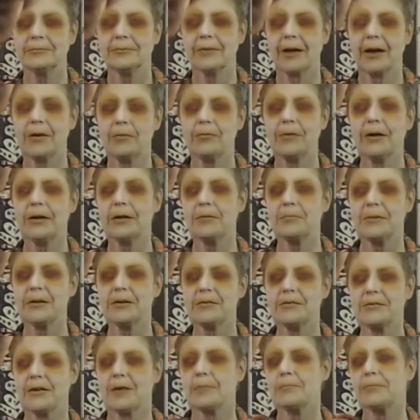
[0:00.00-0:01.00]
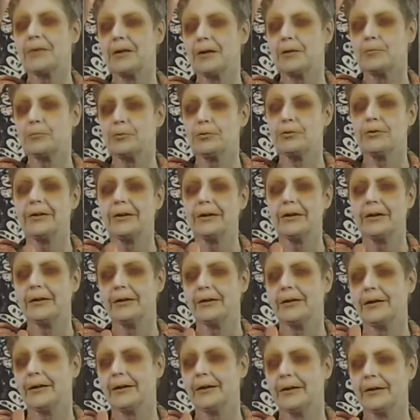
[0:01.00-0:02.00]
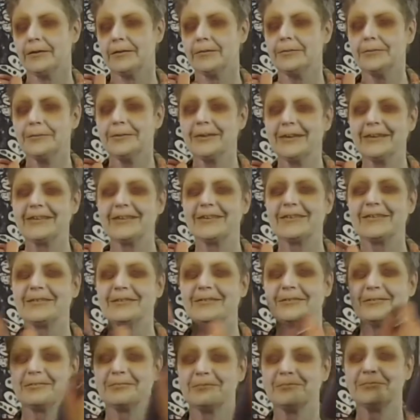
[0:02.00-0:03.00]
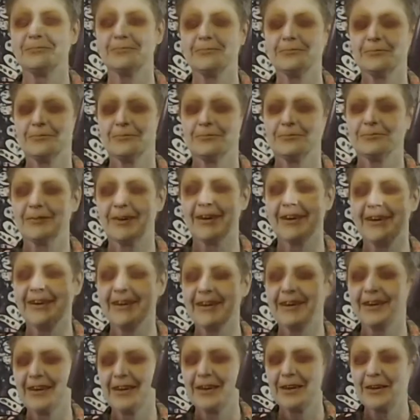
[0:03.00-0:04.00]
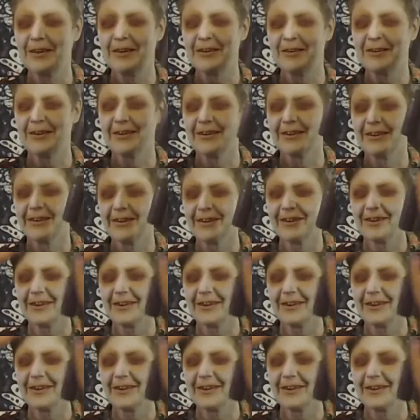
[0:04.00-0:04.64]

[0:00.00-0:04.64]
going to be applying it closer in around the eyes. To get a good and natural